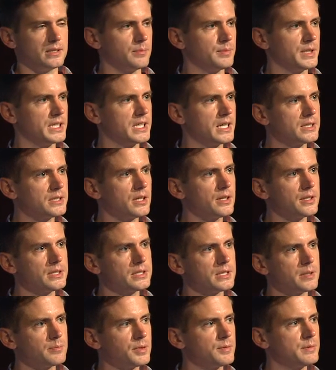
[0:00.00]
Because all
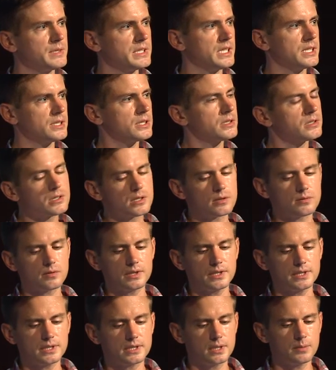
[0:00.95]
these implementations look
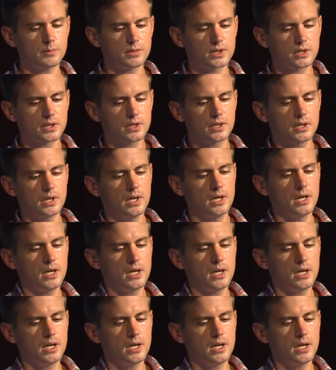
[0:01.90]
really similar,